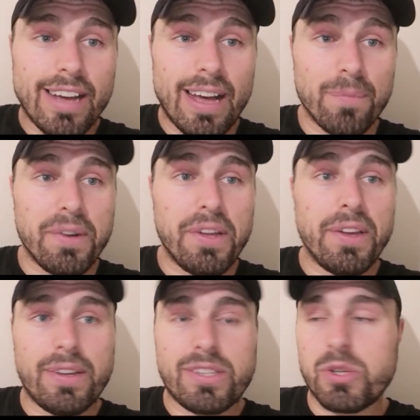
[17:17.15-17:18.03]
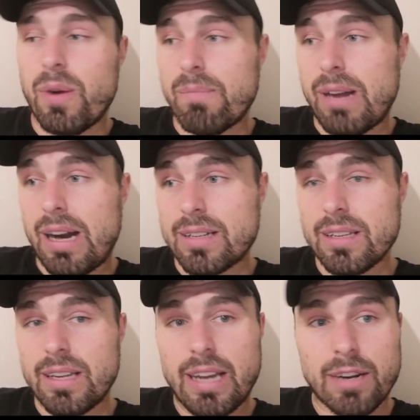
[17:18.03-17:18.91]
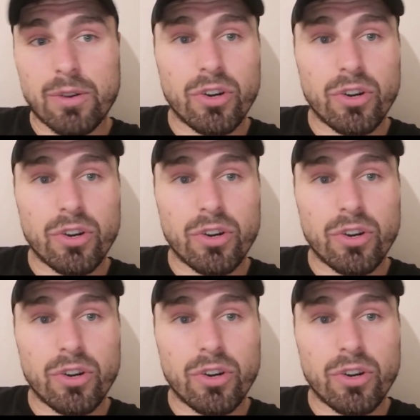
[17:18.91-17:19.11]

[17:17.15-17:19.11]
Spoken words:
I'm 2-1 Barnsley, and I'm